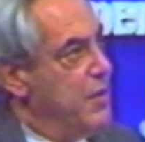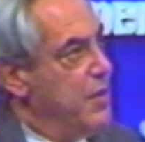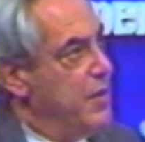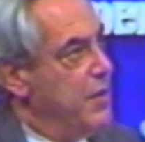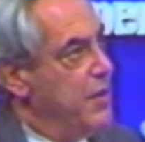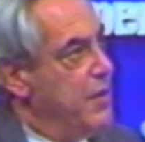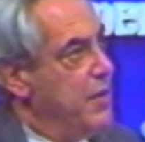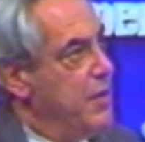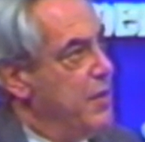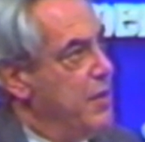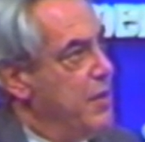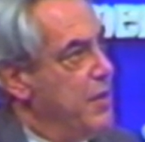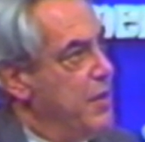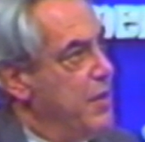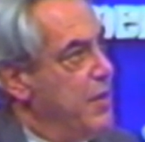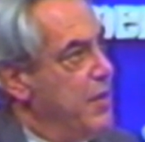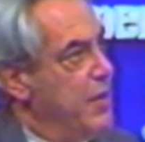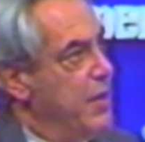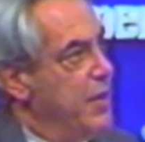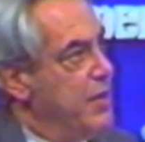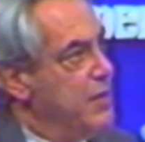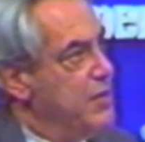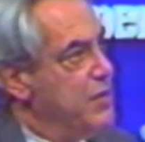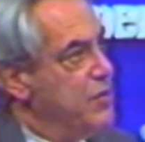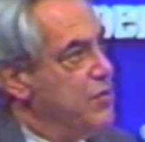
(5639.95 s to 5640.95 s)
the
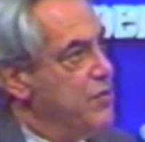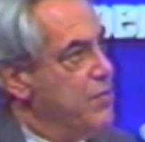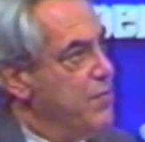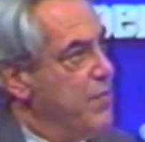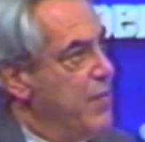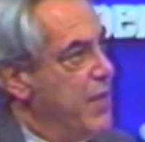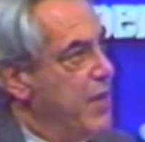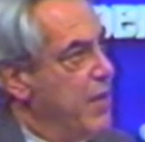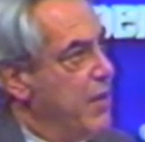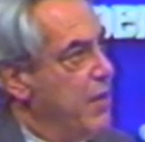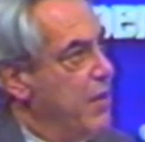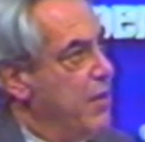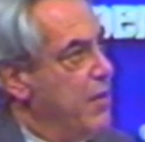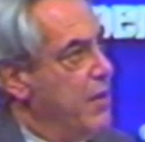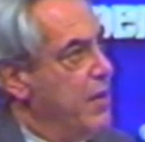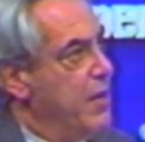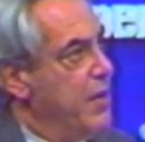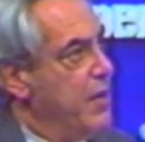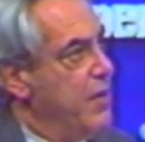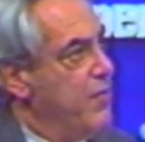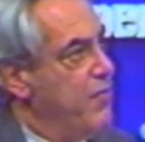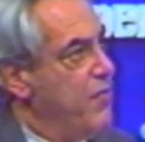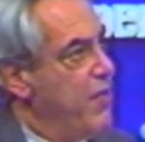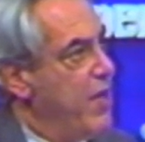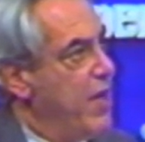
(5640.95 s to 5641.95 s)

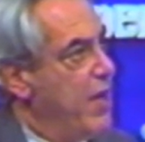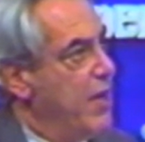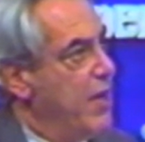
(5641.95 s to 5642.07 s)
instrumentally